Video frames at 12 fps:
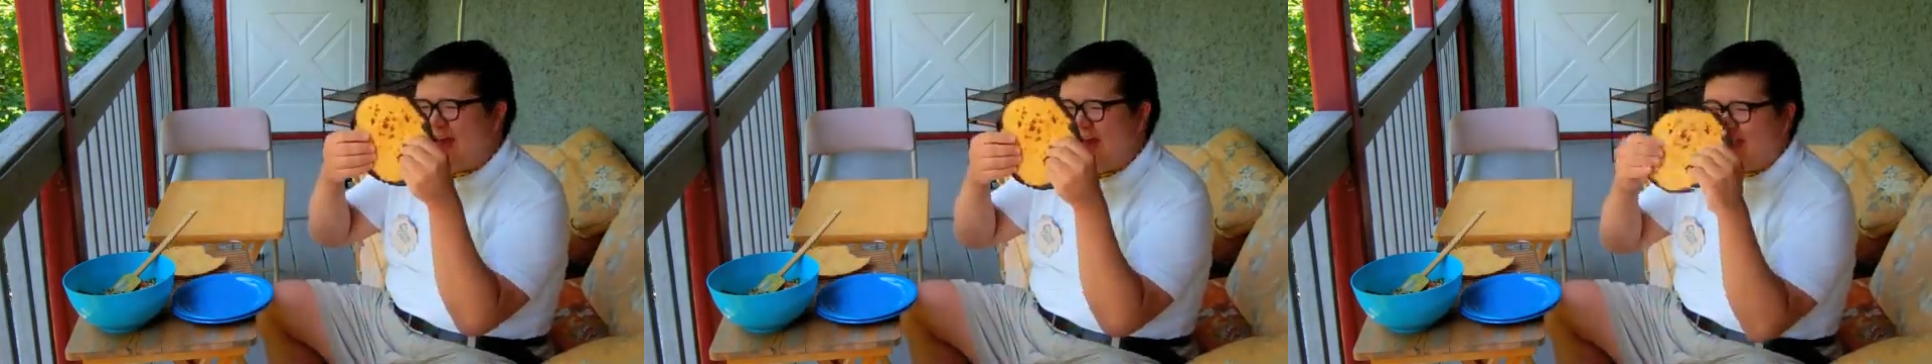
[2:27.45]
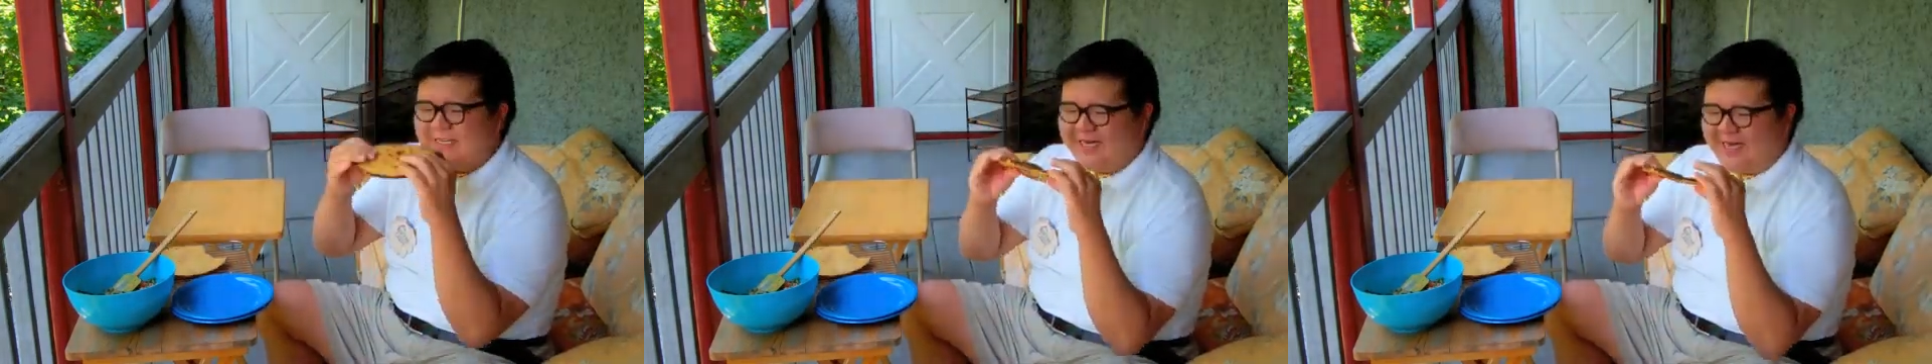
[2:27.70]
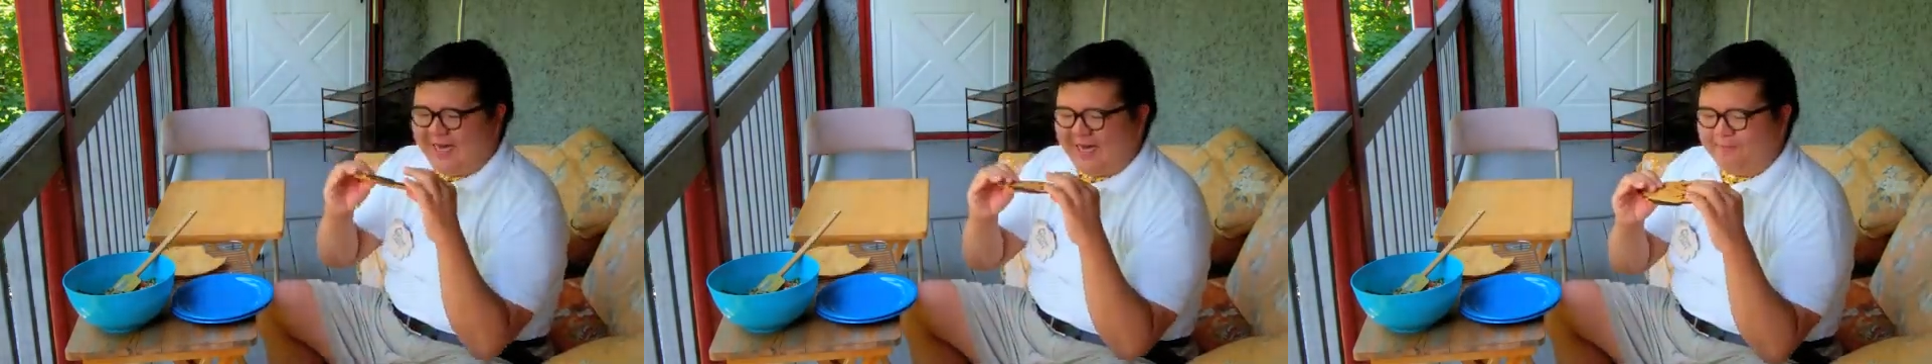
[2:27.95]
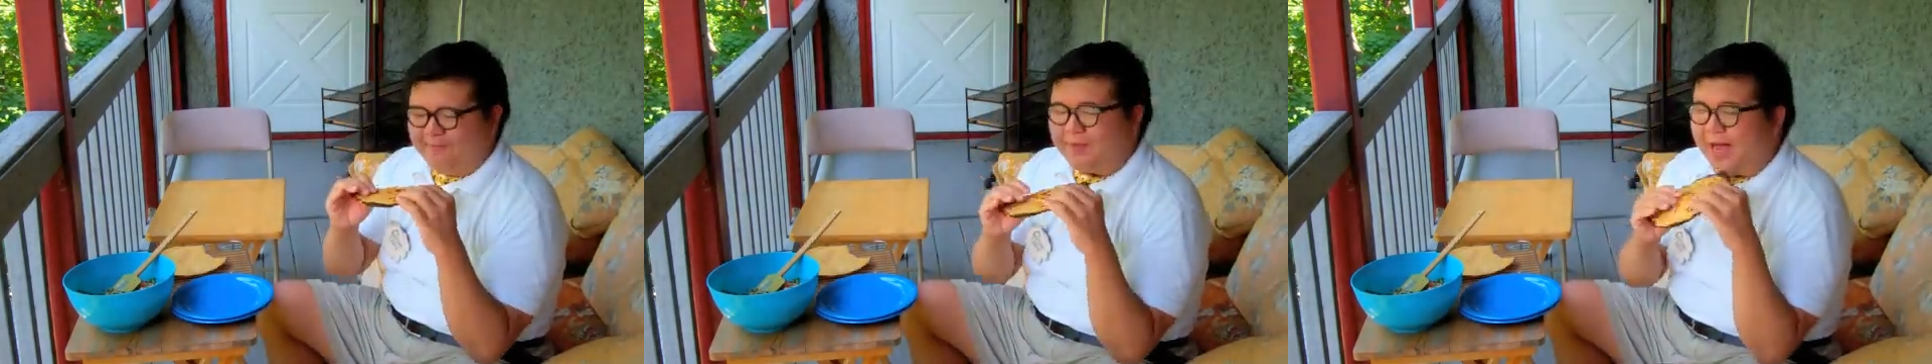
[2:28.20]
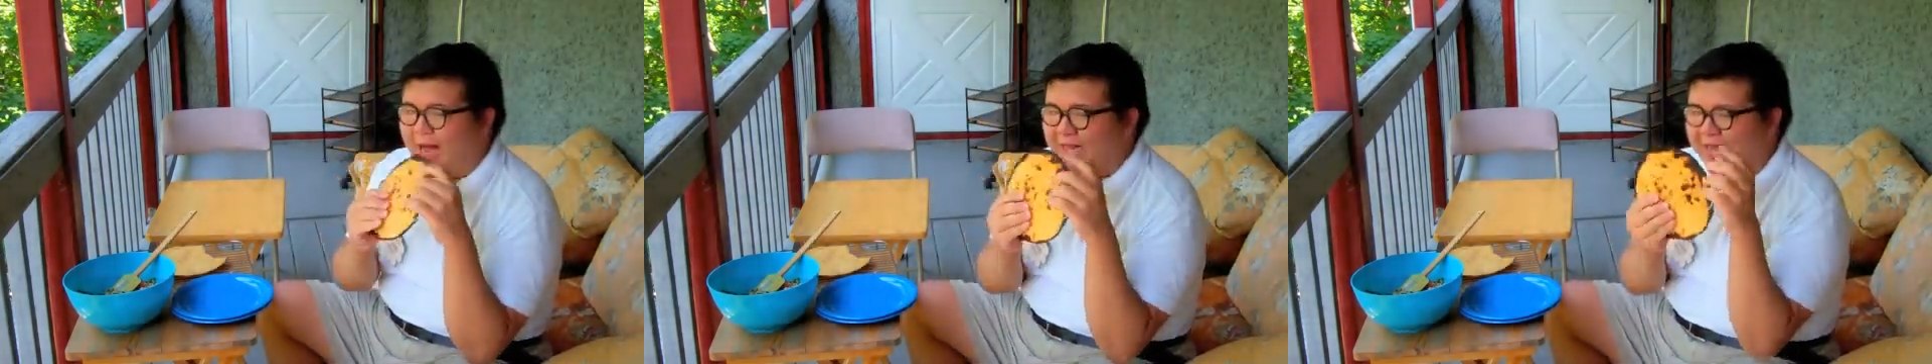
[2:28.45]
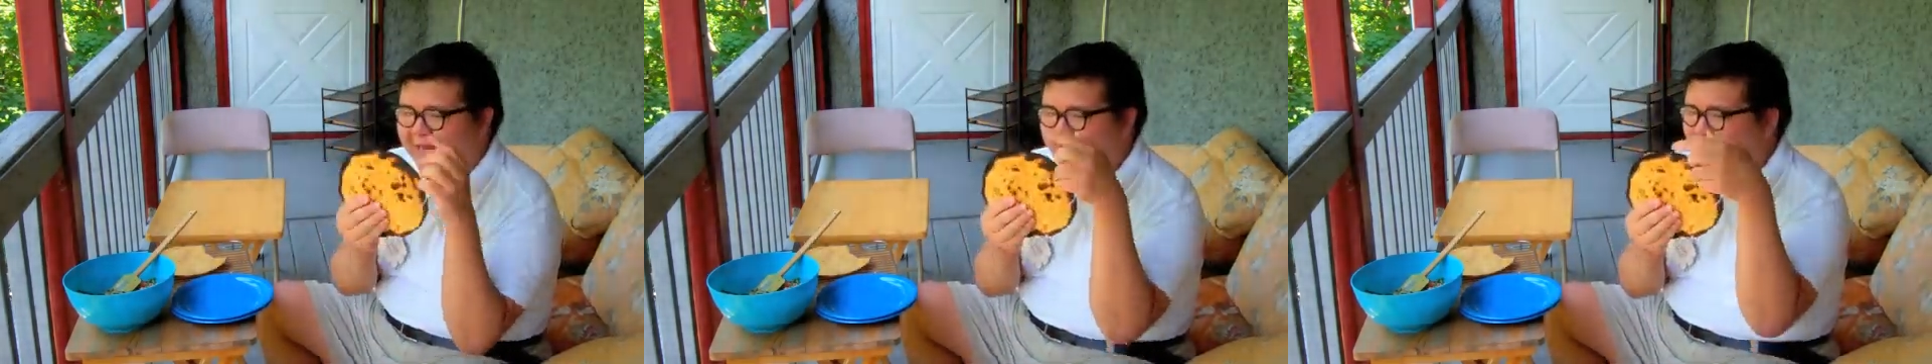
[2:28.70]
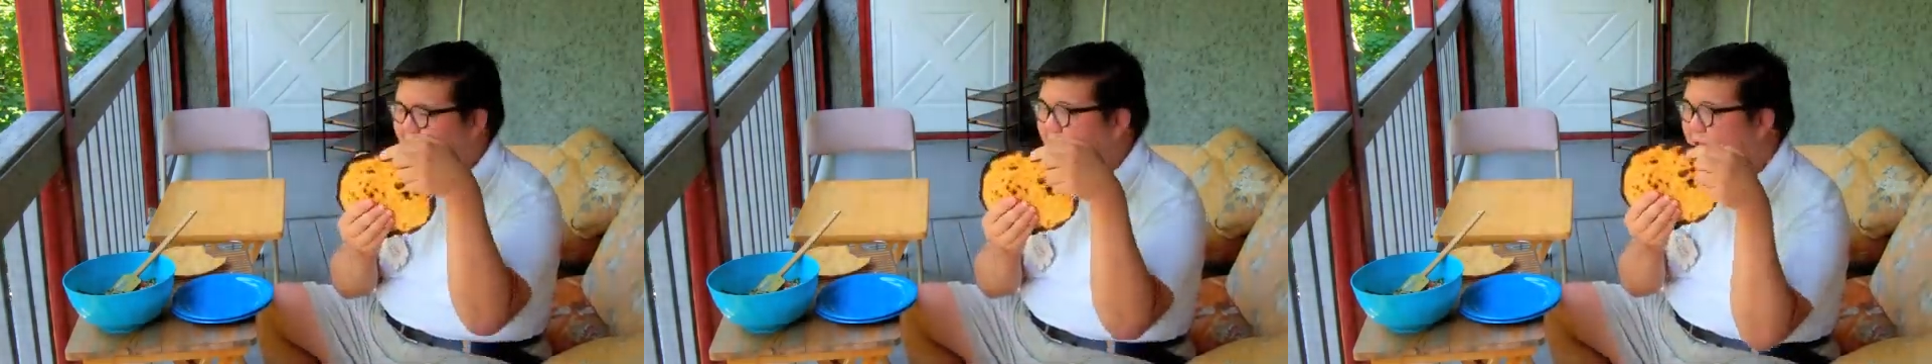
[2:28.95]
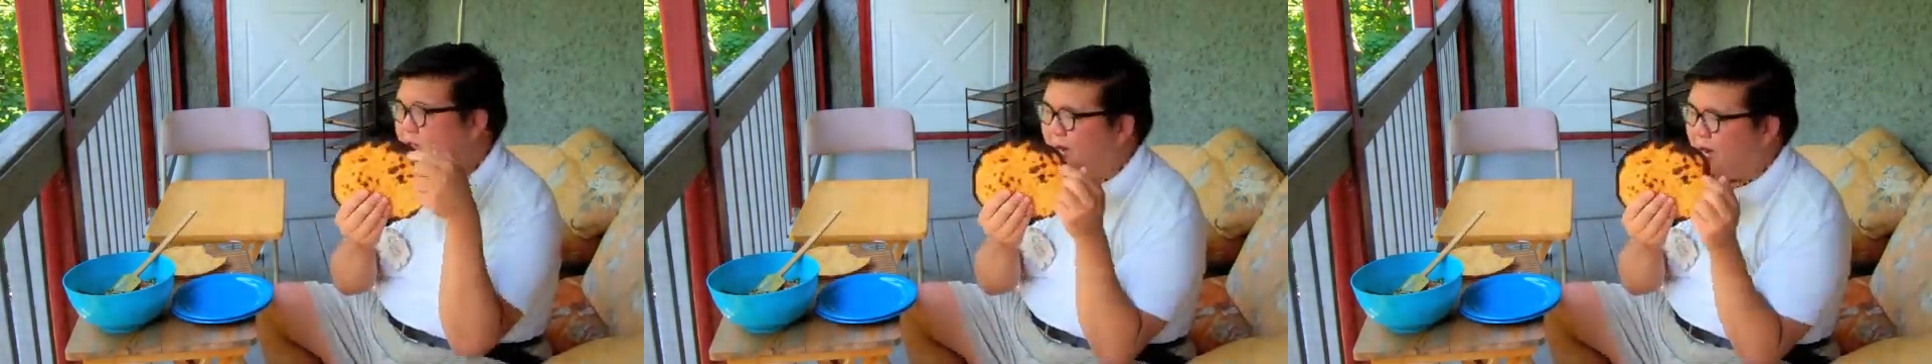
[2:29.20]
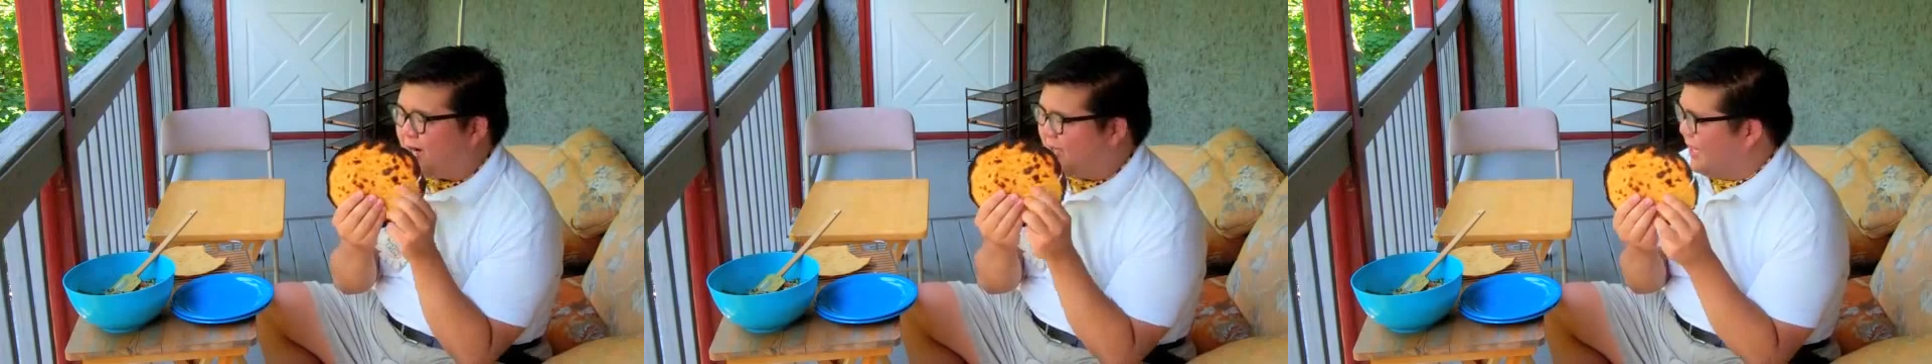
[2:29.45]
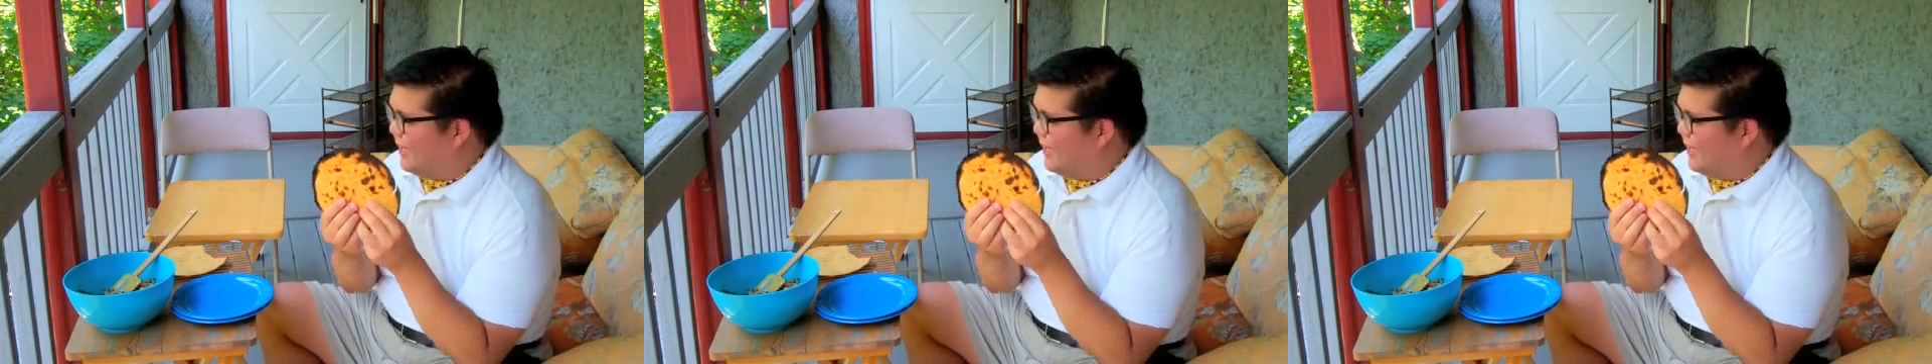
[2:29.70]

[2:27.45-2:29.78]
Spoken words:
And I like it a little charred